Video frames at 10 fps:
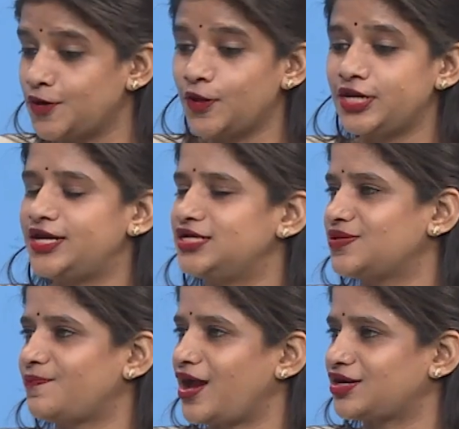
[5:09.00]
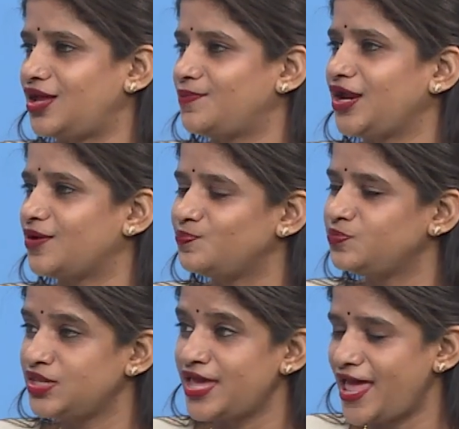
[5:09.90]
really does impact our mind.
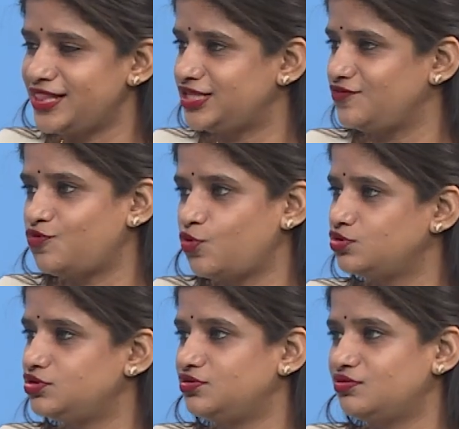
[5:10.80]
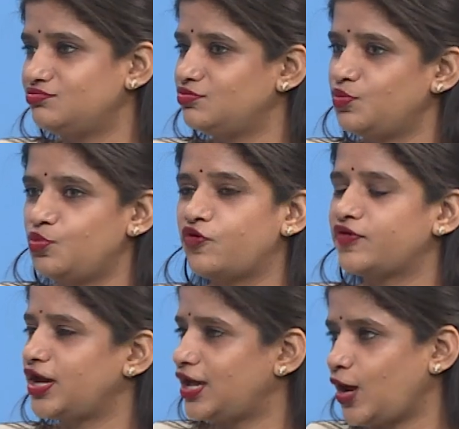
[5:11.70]
Healthy food,
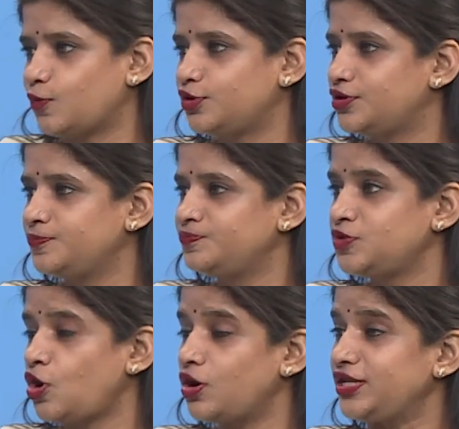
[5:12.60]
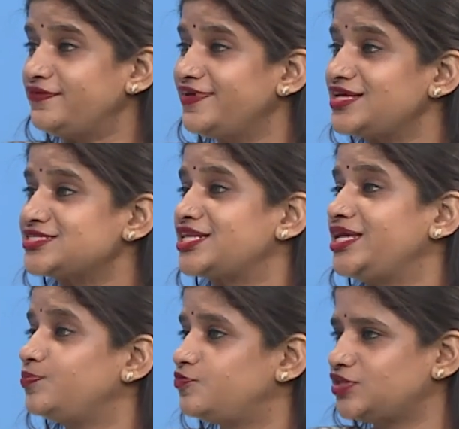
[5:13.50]
moving around, or even our
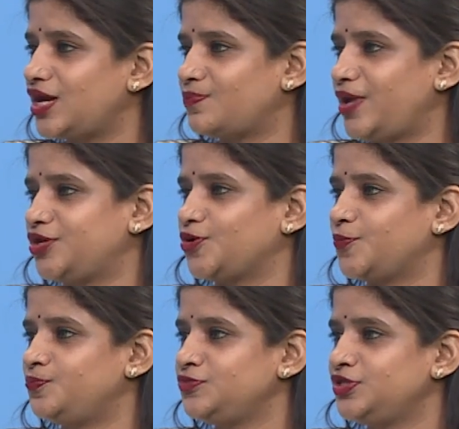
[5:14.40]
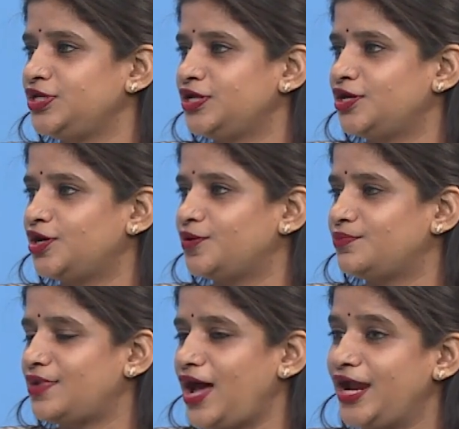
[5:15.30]
sleep for that matter.
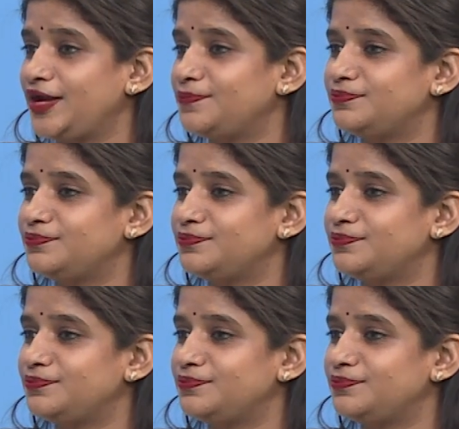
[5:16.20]
I'm